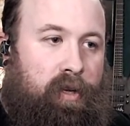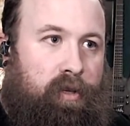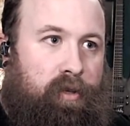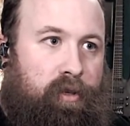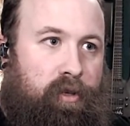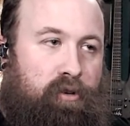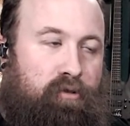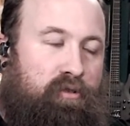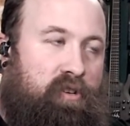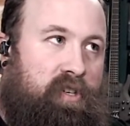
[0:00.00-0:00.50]

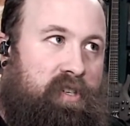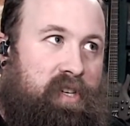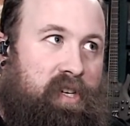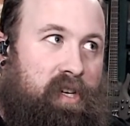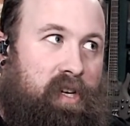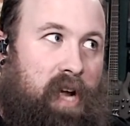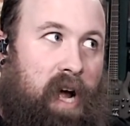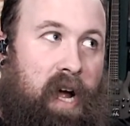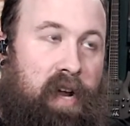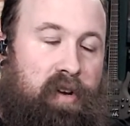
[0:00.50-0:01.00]
you just
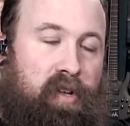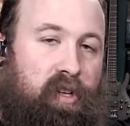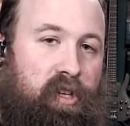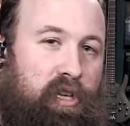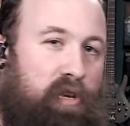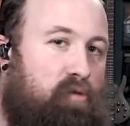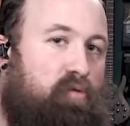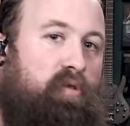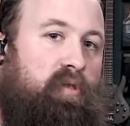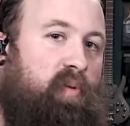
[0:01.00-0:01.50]
kind of
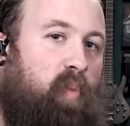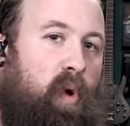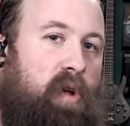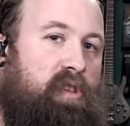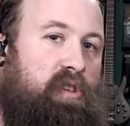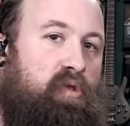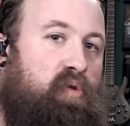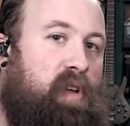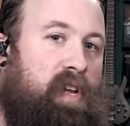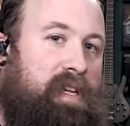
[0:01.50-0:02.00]
use what
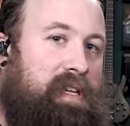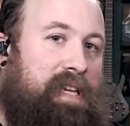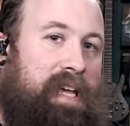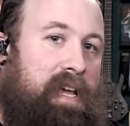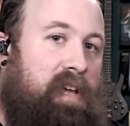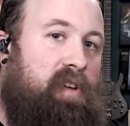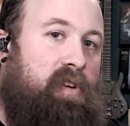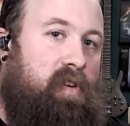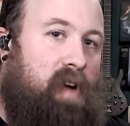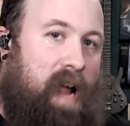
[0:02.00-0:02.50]
you can
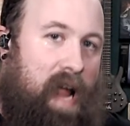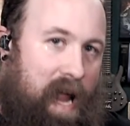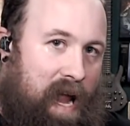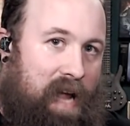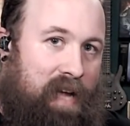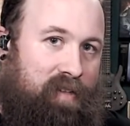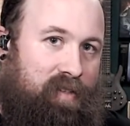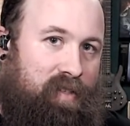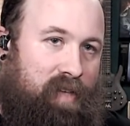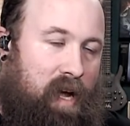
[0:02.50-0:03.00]
get your
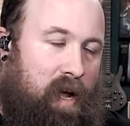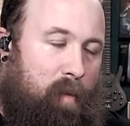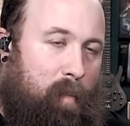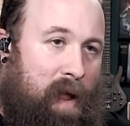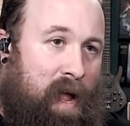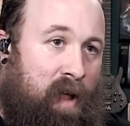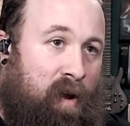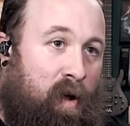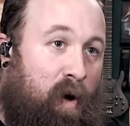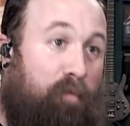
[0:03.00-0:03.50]
hands on,
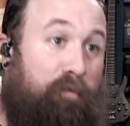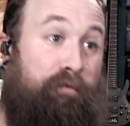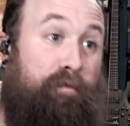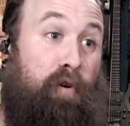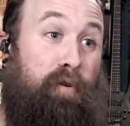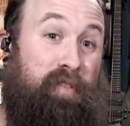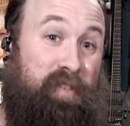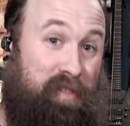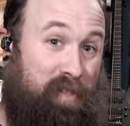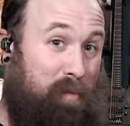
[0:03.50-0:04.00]
man. A
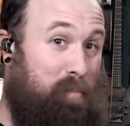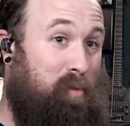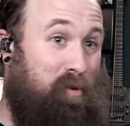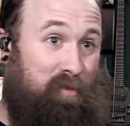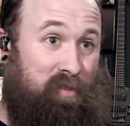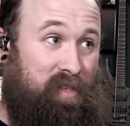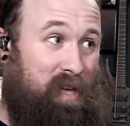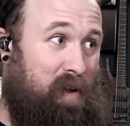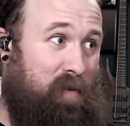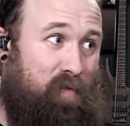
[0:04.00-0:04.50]
full cymbal
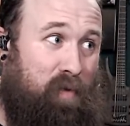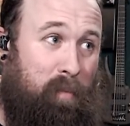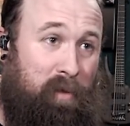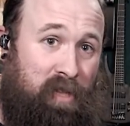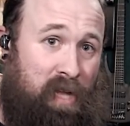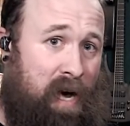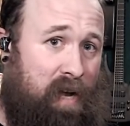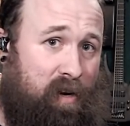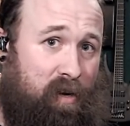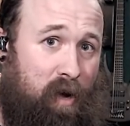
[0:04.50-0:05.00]
set from a
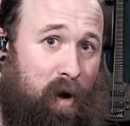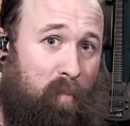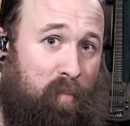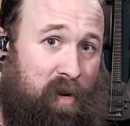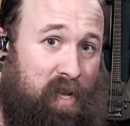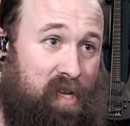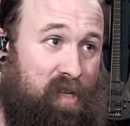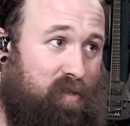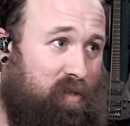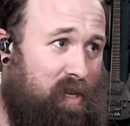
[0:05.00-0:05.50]
lot of
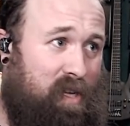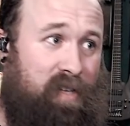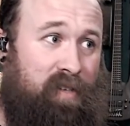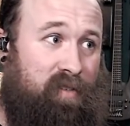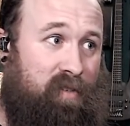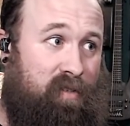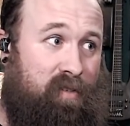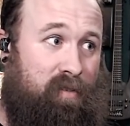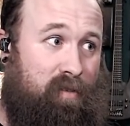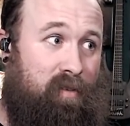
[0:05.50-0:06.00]
companies
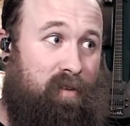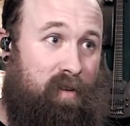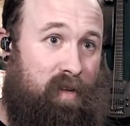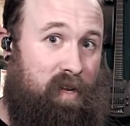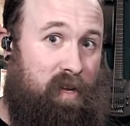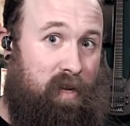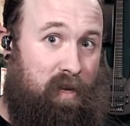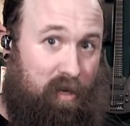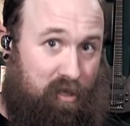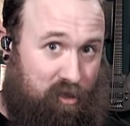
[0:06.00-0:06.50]
is
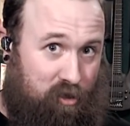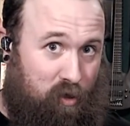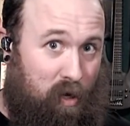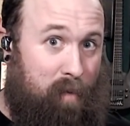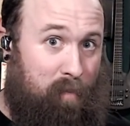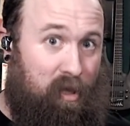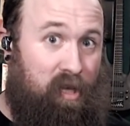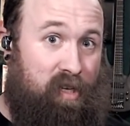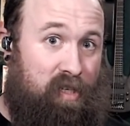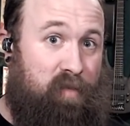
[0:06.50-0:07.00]

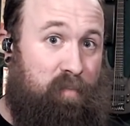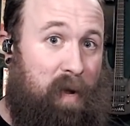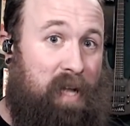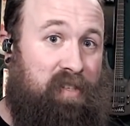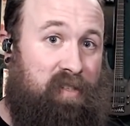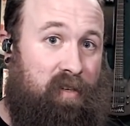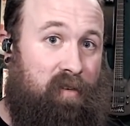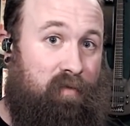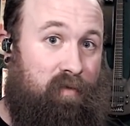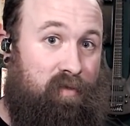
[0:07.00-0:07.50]
extremely
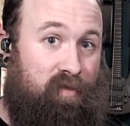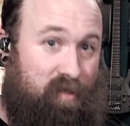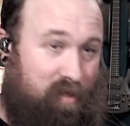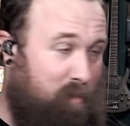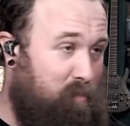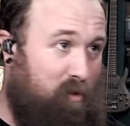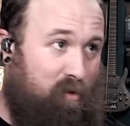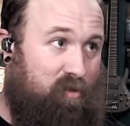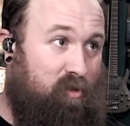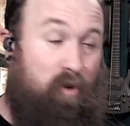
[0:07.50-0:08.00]
expensive.
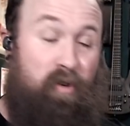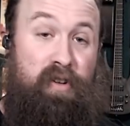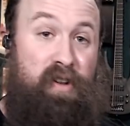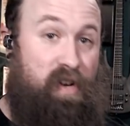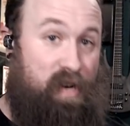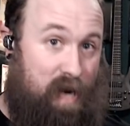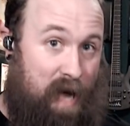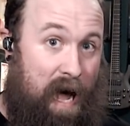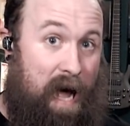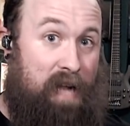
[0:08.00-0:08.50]
Cymbals are
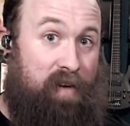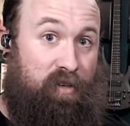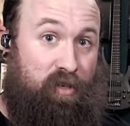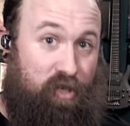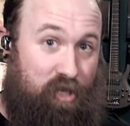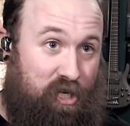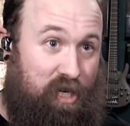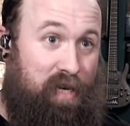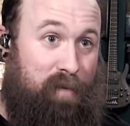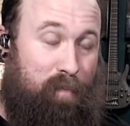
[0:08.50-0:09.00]
not
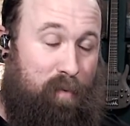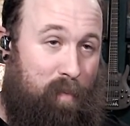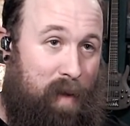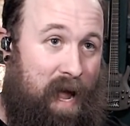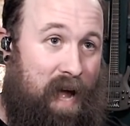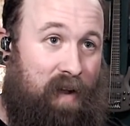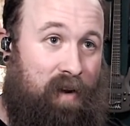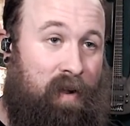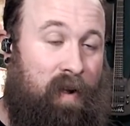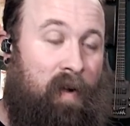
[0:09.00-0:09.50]
cheap,
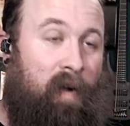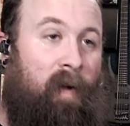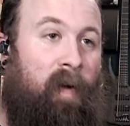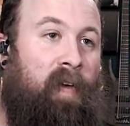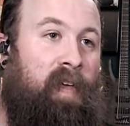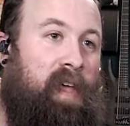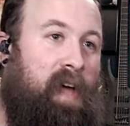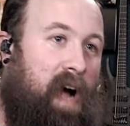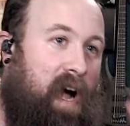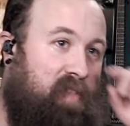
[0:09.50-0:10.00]
man.
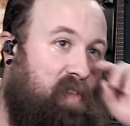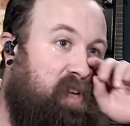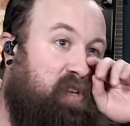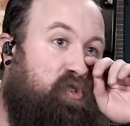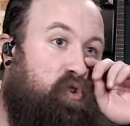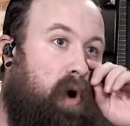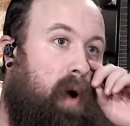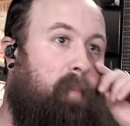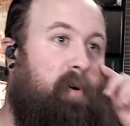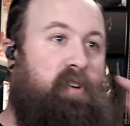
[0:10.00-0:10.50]
I think
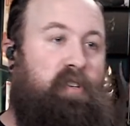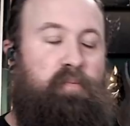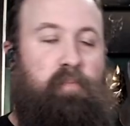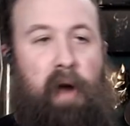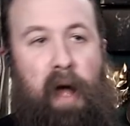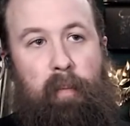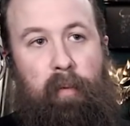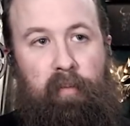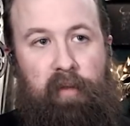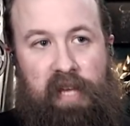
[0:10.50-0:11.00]
drummers
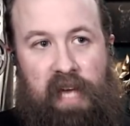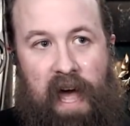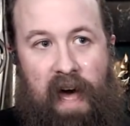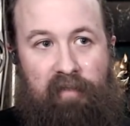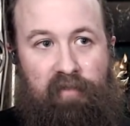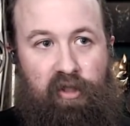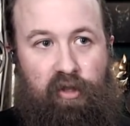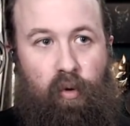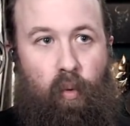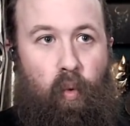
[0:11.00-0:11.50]
probably have
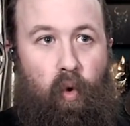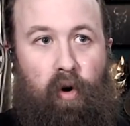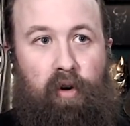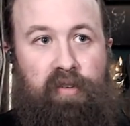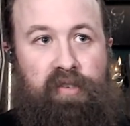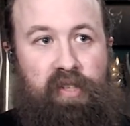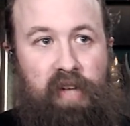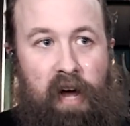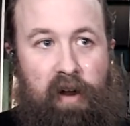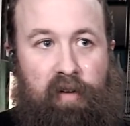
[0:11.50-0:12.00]
it the
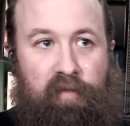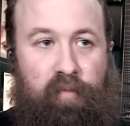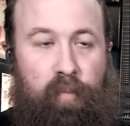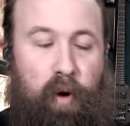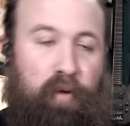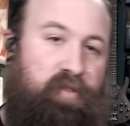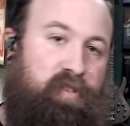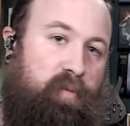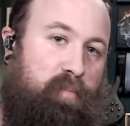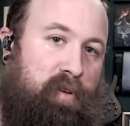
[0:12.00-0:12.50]
worst out of
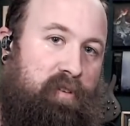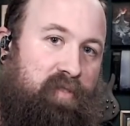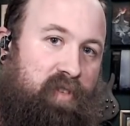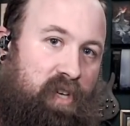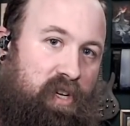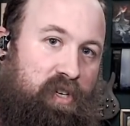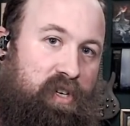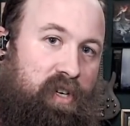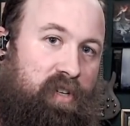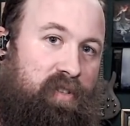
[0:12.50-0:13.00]
most
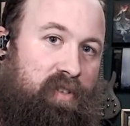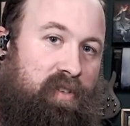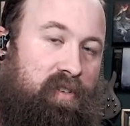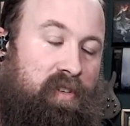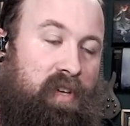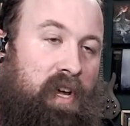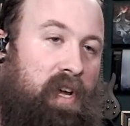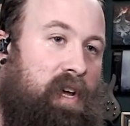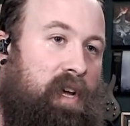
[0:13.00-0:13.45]
musicians